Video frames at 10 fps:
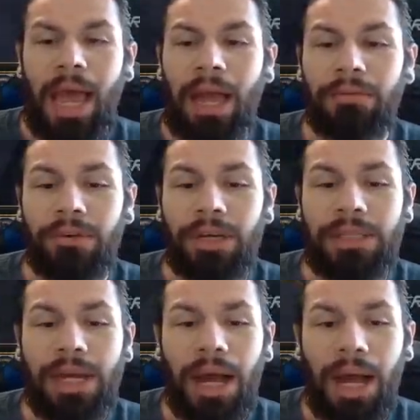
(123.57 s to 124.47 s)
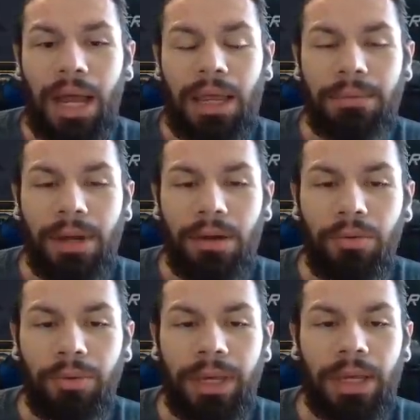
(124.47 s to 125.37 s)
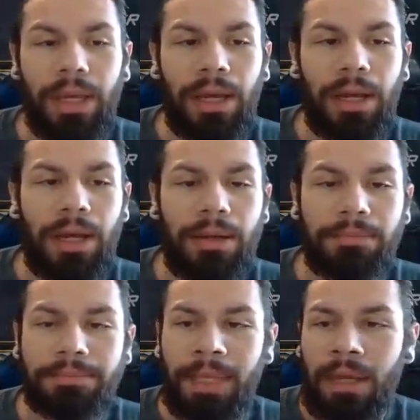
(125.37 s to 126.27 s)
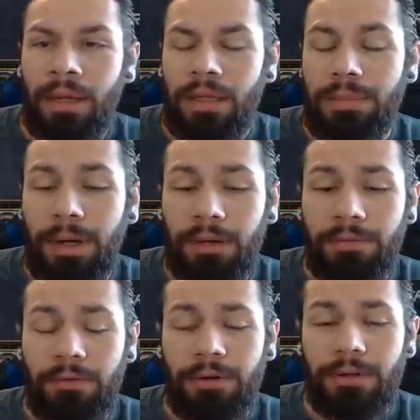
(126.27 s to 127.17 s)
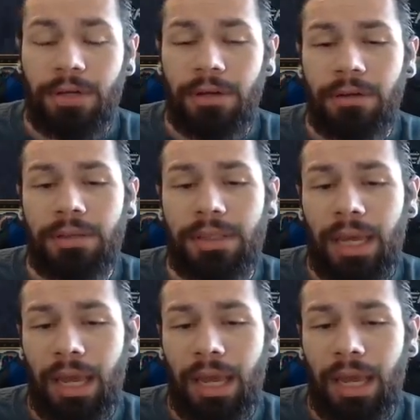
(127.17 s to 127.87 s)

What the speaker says: every time we spawn 4 shields